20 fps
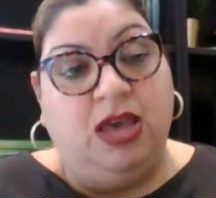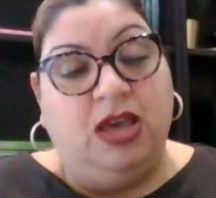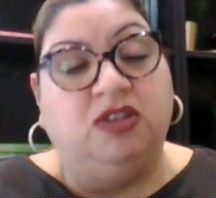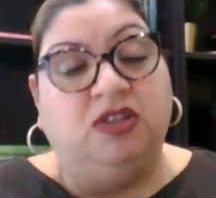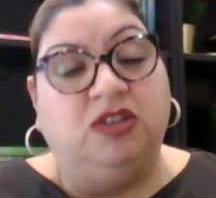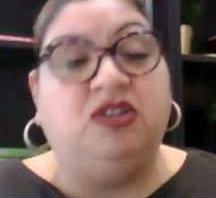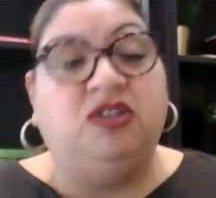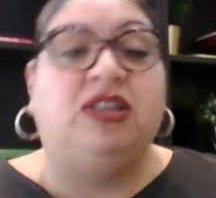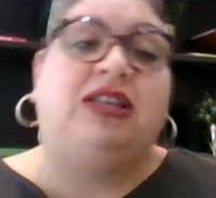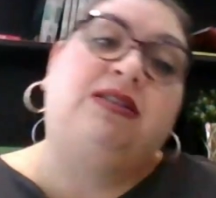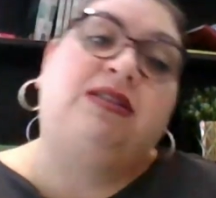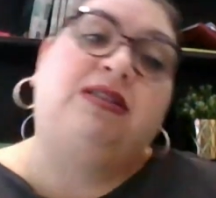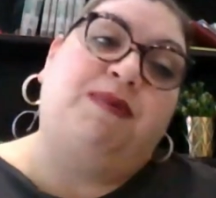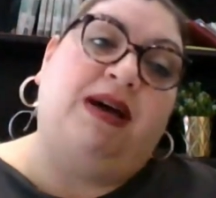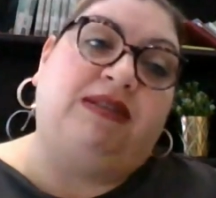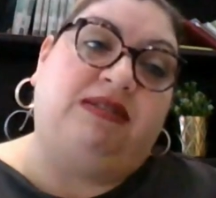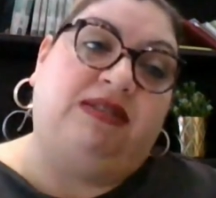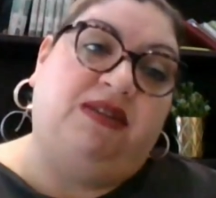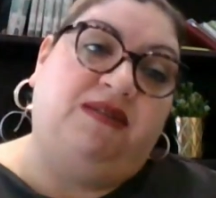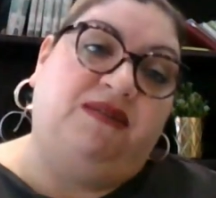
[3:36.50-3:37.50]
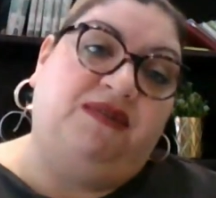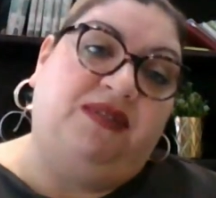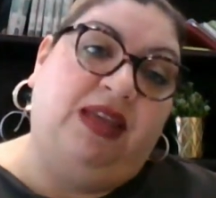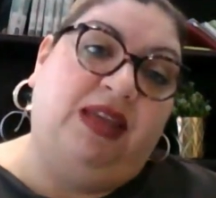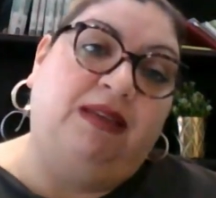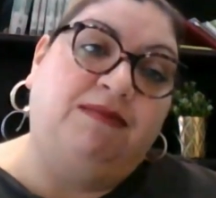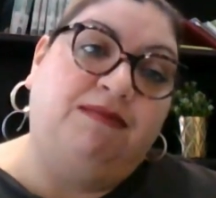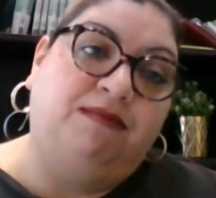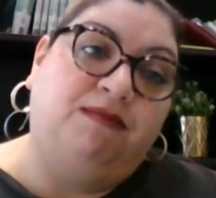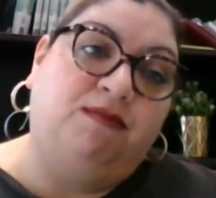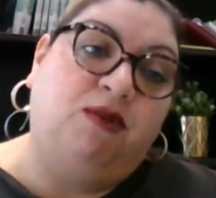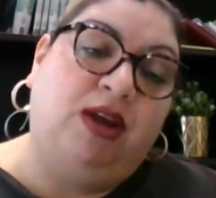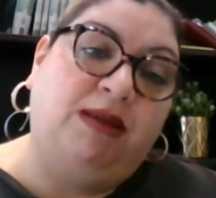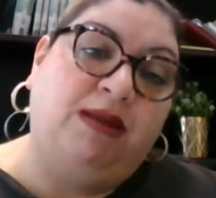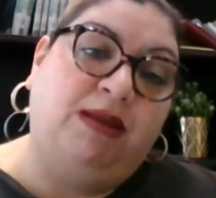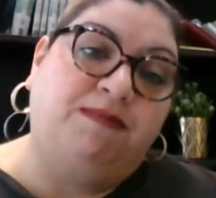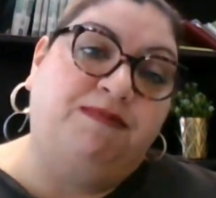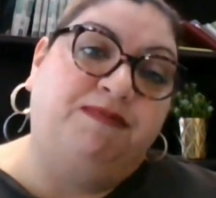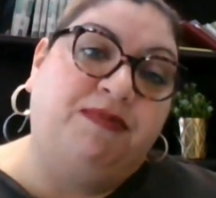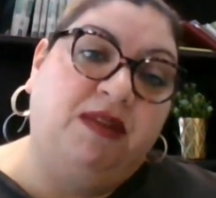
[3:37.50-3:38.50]
So that's a positive thing,
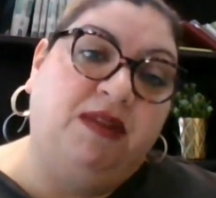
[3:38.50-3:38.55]
right?